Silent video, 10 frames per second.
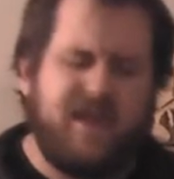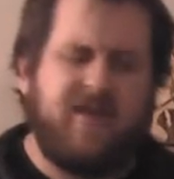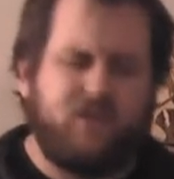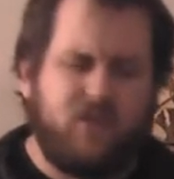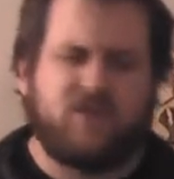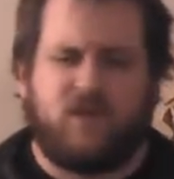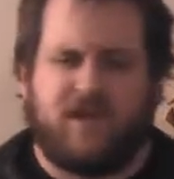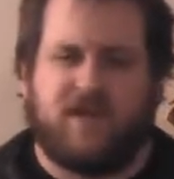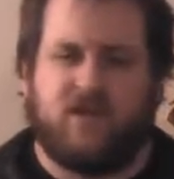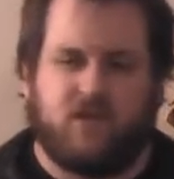yeah, every once in a while
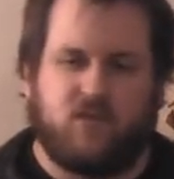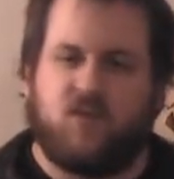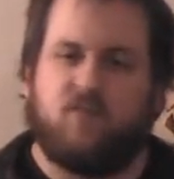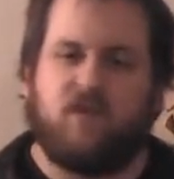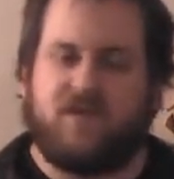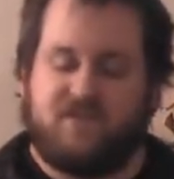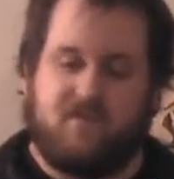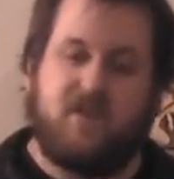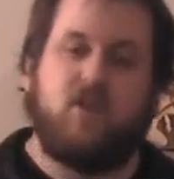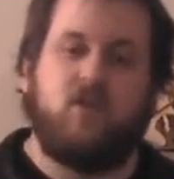I need to look at the rule book if
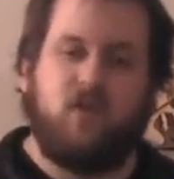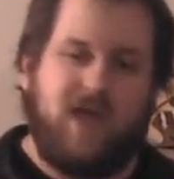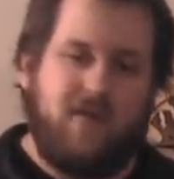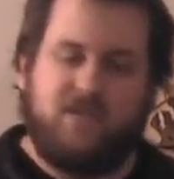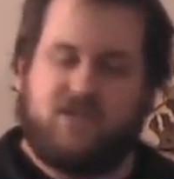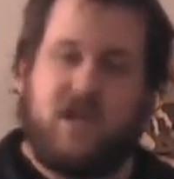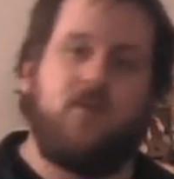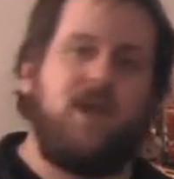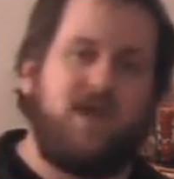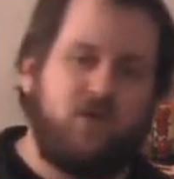something new happens. I
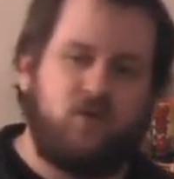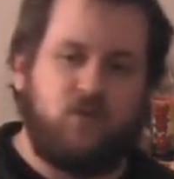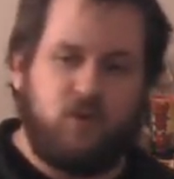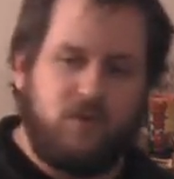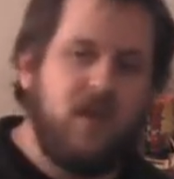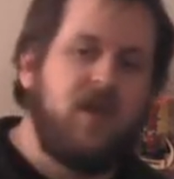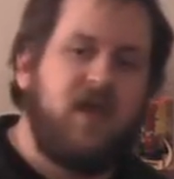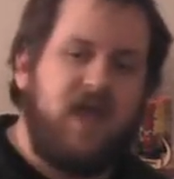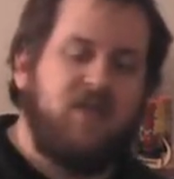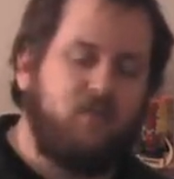ran into a room
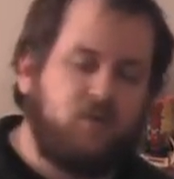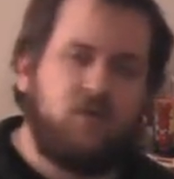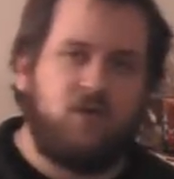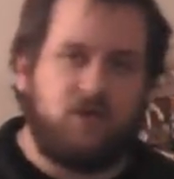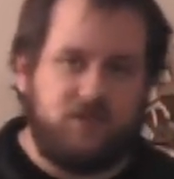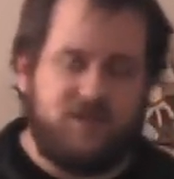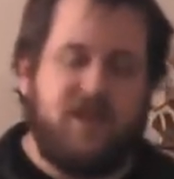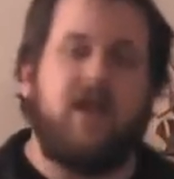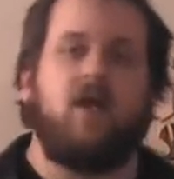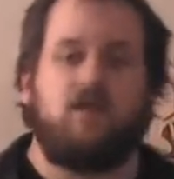and the Broodlords were
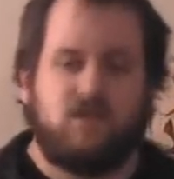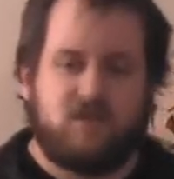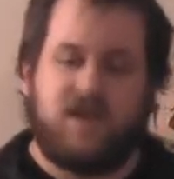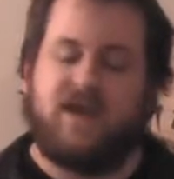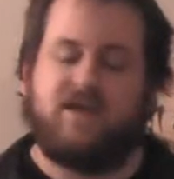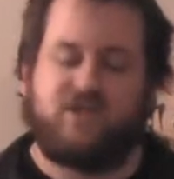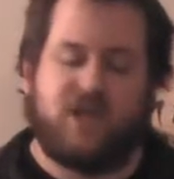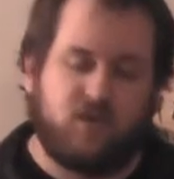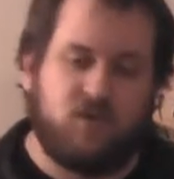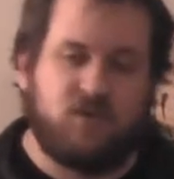there, so I had to
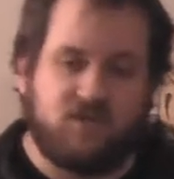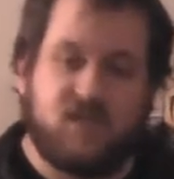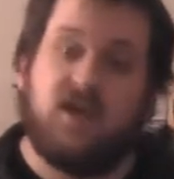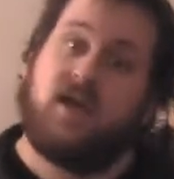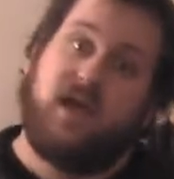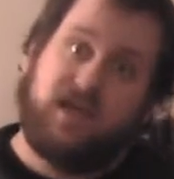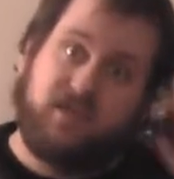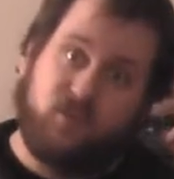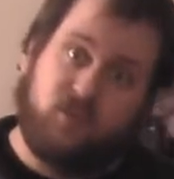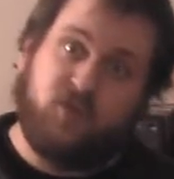check rules. I
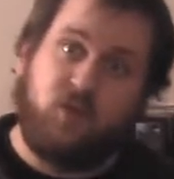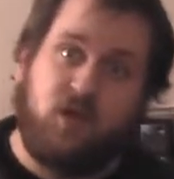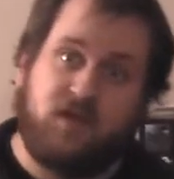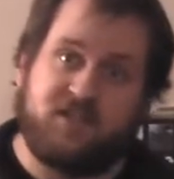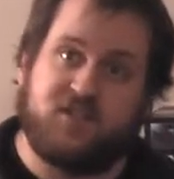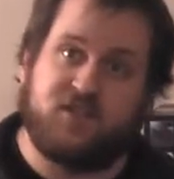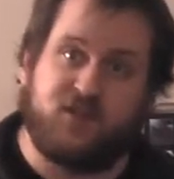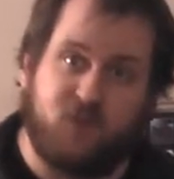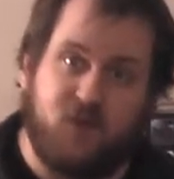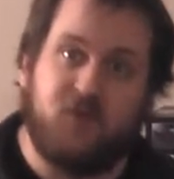got the rules wrong because I looked at
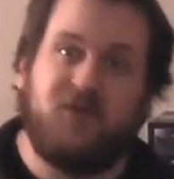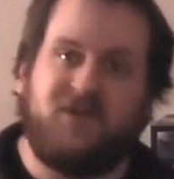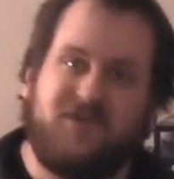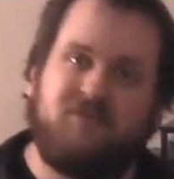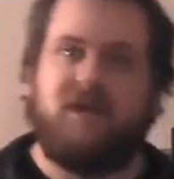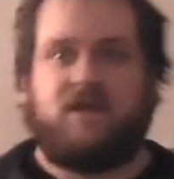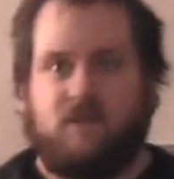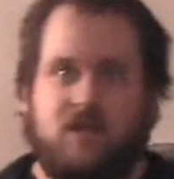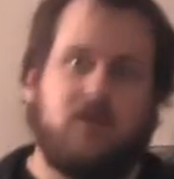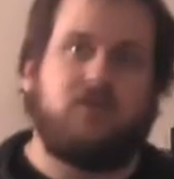the wrong rules, but
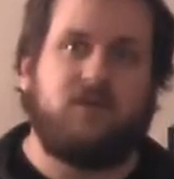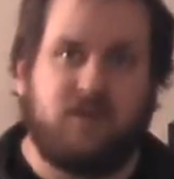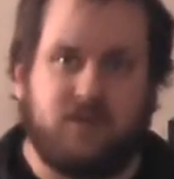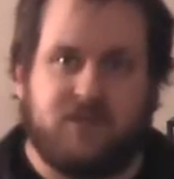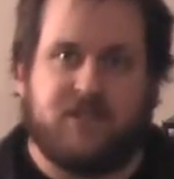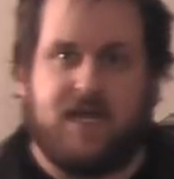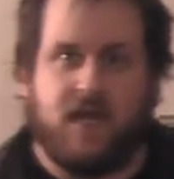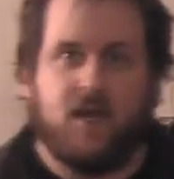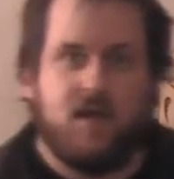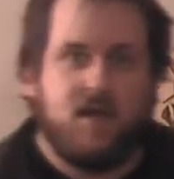you do what you
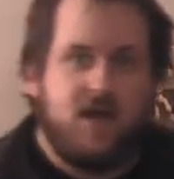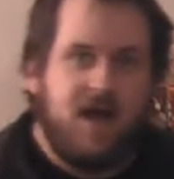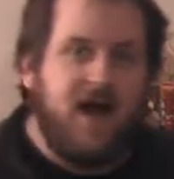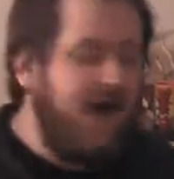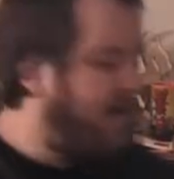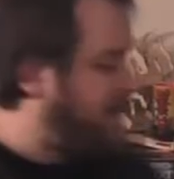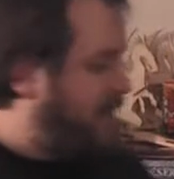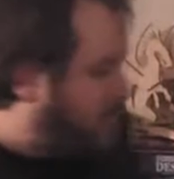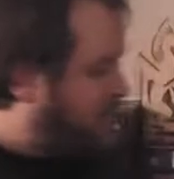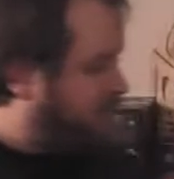can.
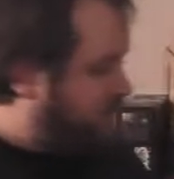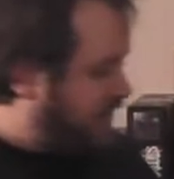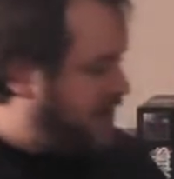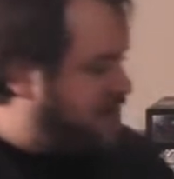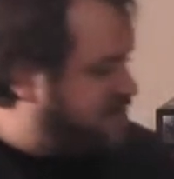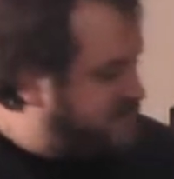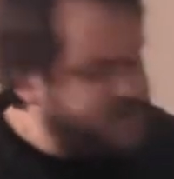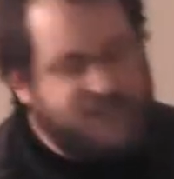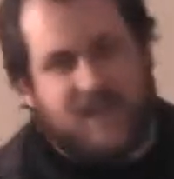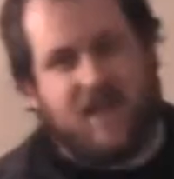However, yes,
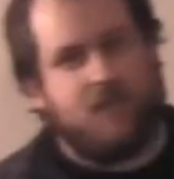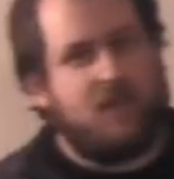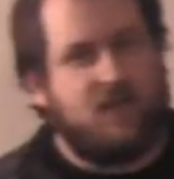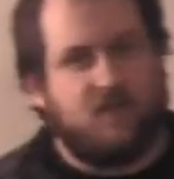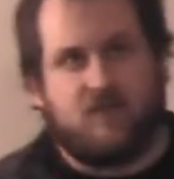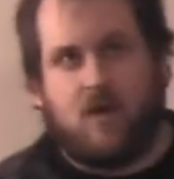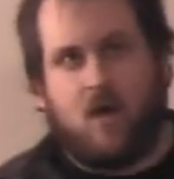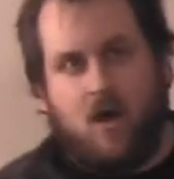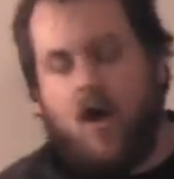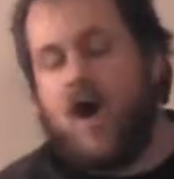this game is
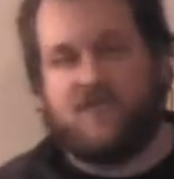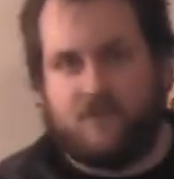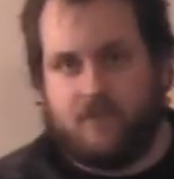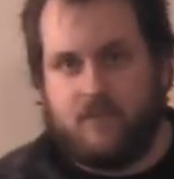awesome.